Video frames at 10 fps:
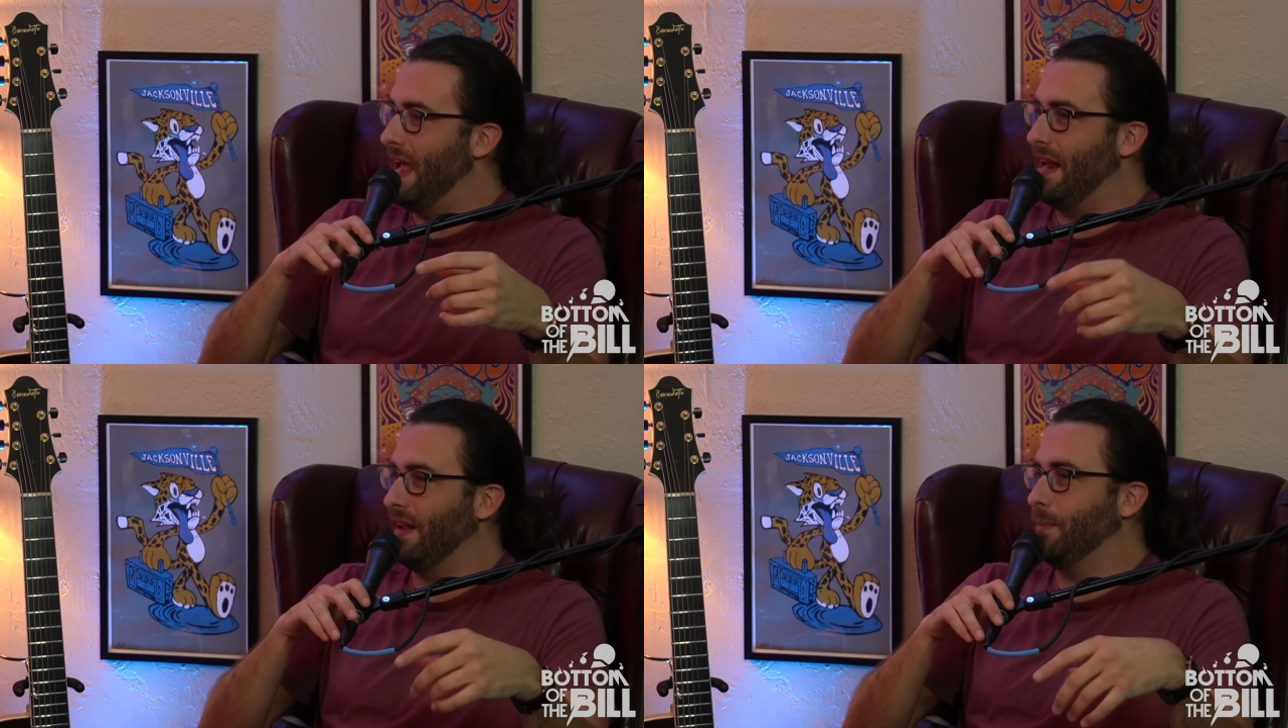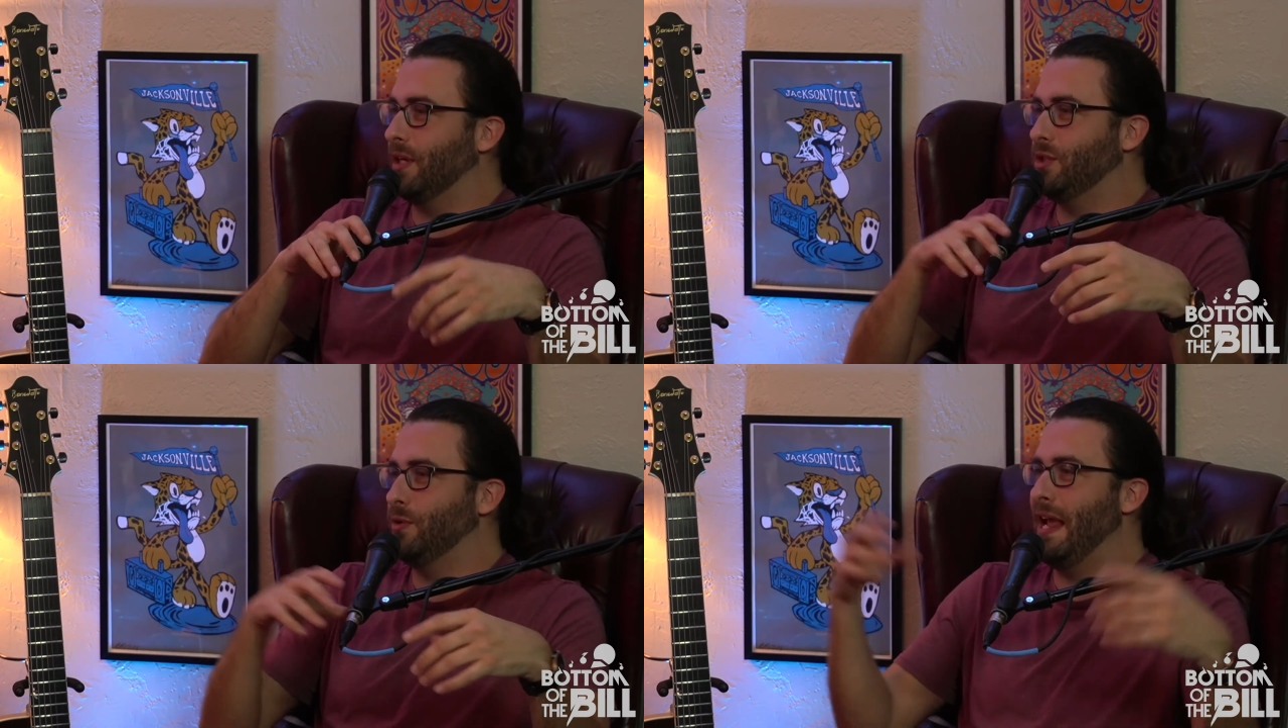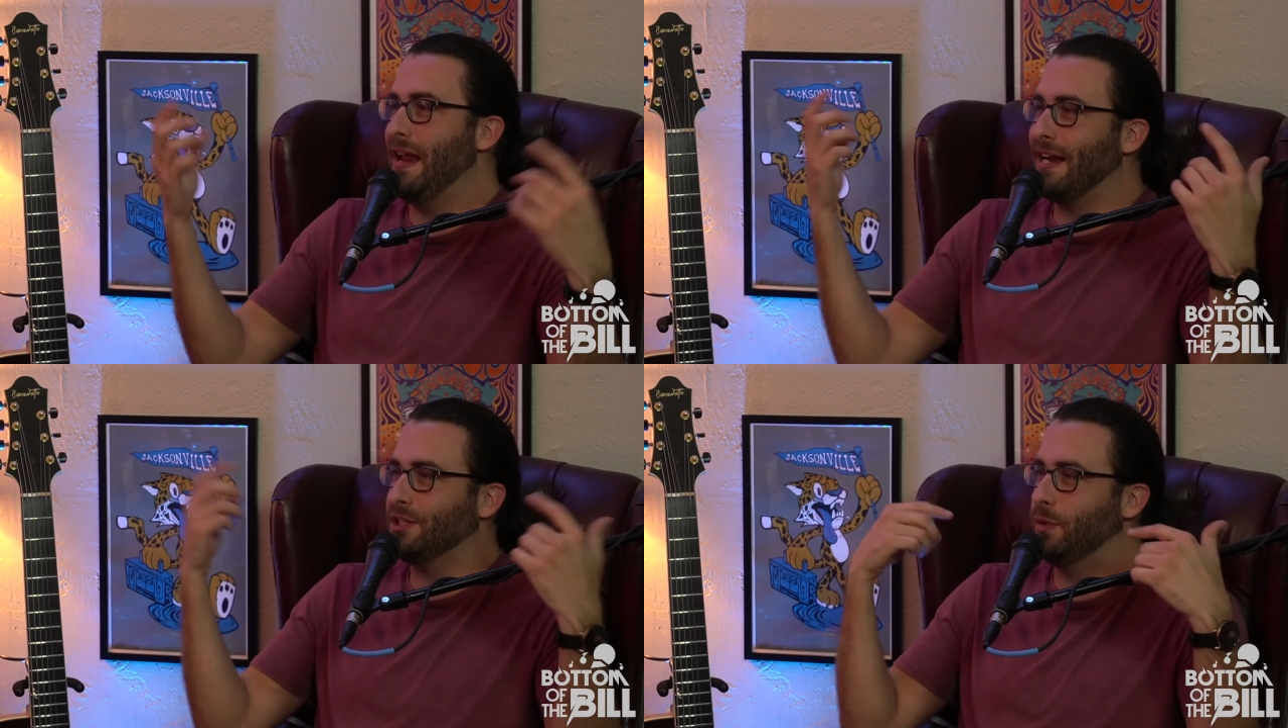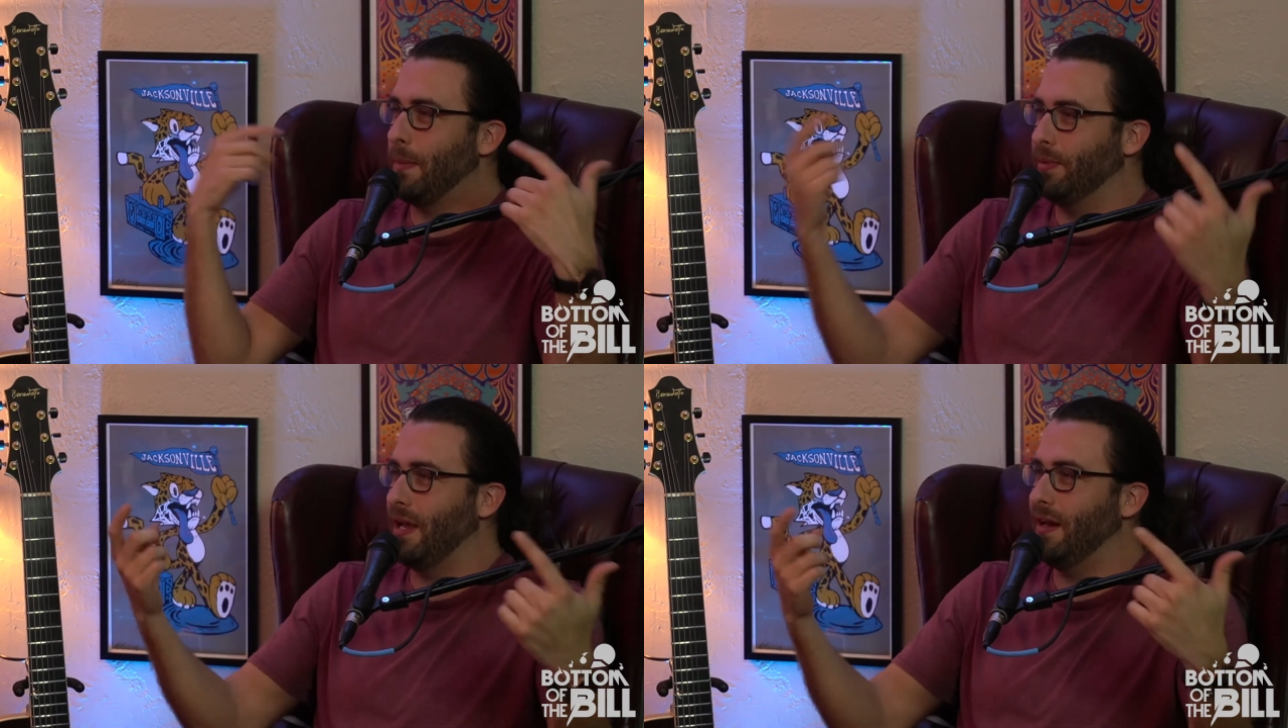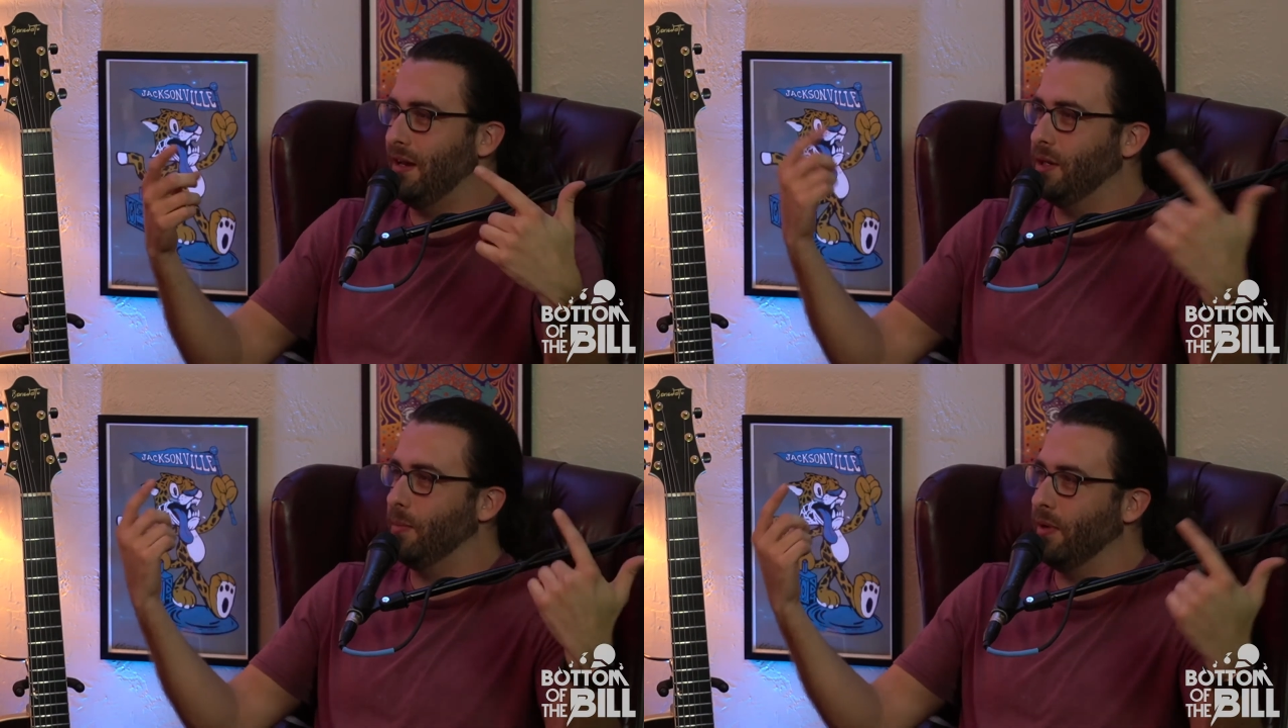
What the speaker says: and like because you can't actually replicate it in your